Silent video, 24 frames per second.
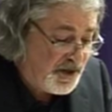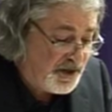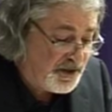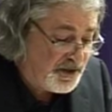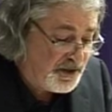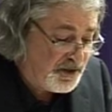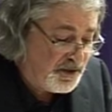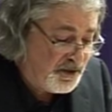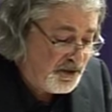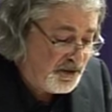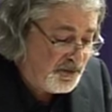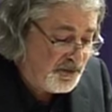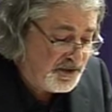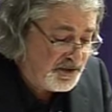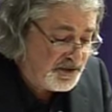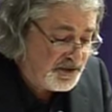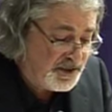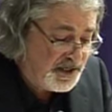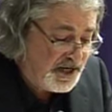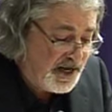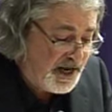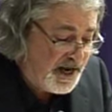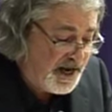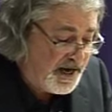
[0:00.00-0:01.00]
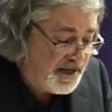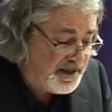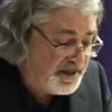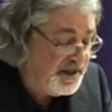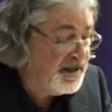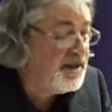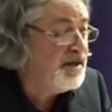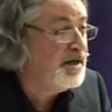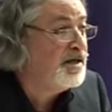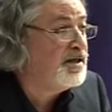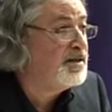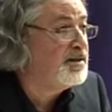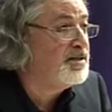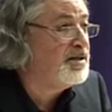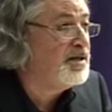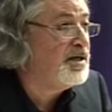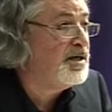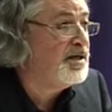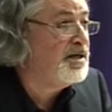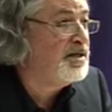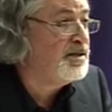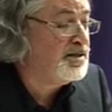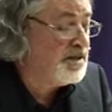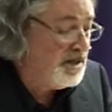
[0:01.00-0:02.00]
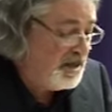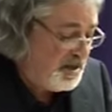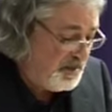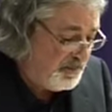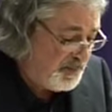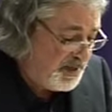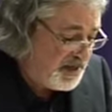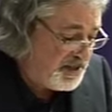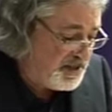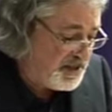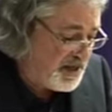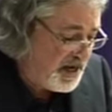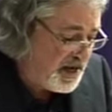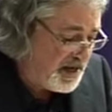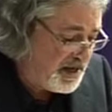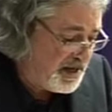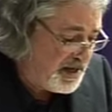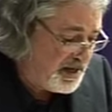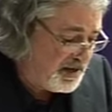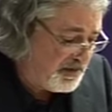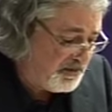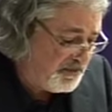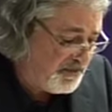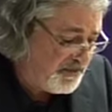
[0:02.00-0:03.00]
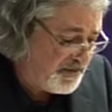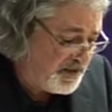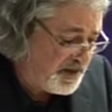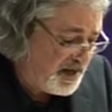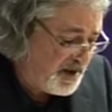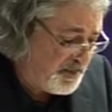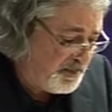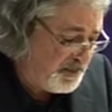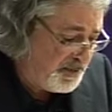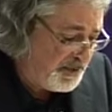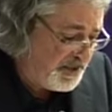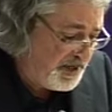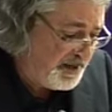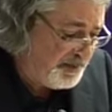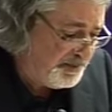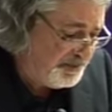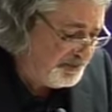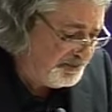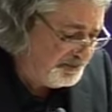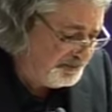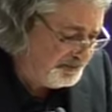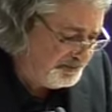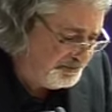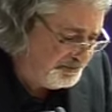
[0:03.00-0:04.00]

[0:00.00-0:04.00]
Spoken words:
work, humans can indeed be dying for company.